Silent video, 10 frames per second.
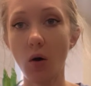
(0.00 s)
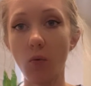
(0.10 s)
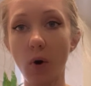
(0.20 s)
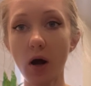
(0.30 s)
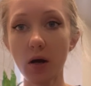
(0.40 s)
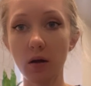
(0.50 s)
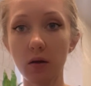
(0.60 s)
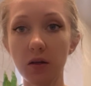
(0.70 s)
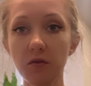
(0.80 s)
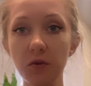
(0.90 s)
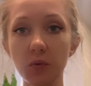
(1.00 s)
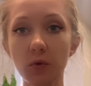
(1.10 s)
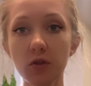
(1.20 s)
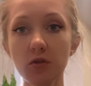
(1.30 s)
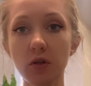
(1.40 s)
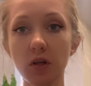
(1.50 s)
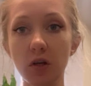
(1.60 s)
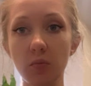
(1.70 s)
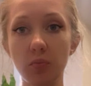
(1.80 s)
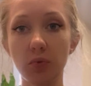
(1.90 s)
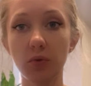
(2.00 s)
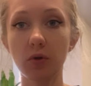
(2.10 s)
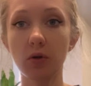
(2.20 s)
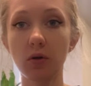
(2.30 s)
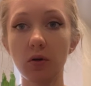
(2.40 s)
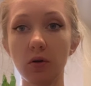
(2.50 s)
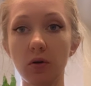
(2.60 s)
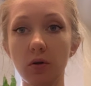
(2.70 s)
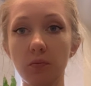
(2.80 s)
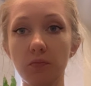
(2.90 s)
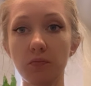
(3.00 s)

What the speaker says: While if you want to keep a